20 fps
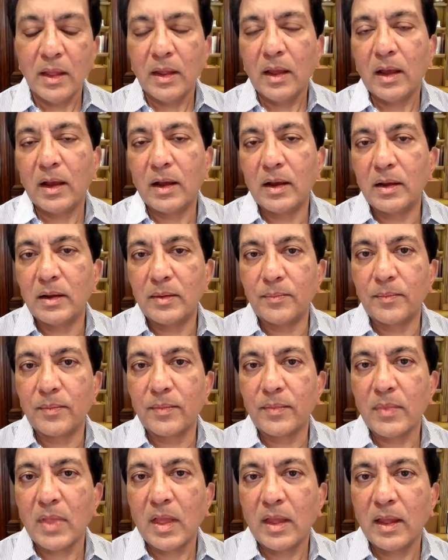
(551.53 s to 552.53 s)

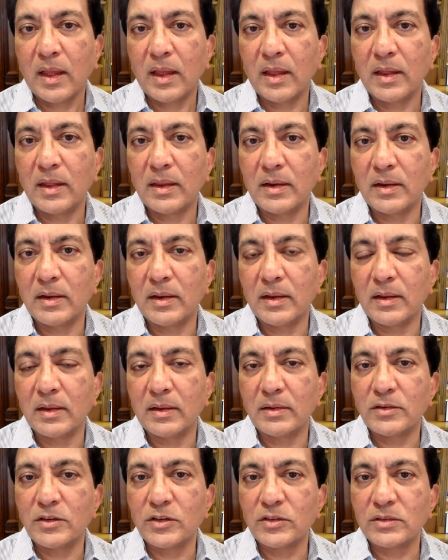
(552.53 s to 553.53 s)
And
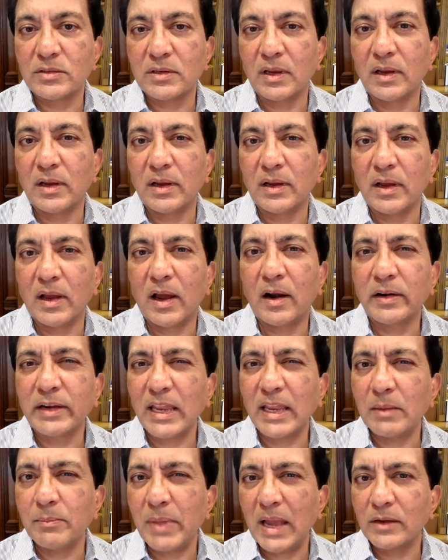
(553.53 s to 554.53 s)
just
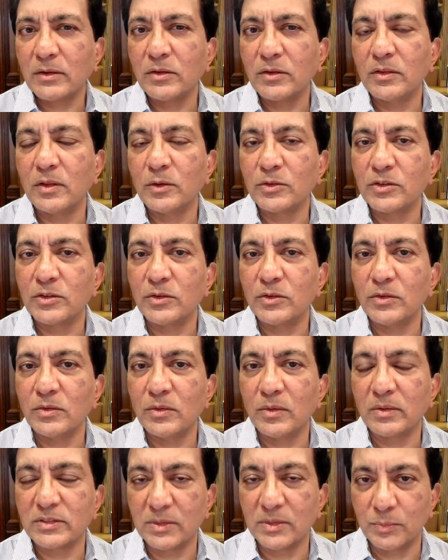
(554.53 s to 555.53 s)
harking back to those two
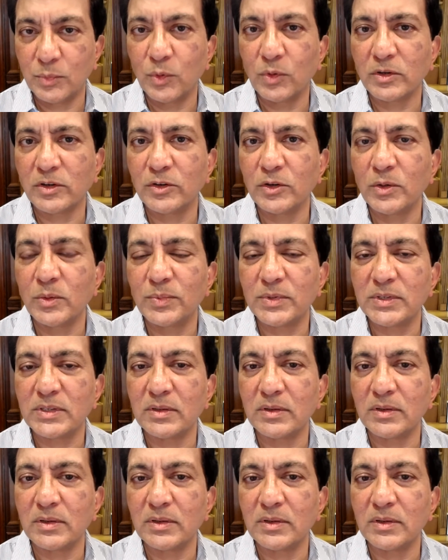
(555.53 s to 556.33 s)
support groups,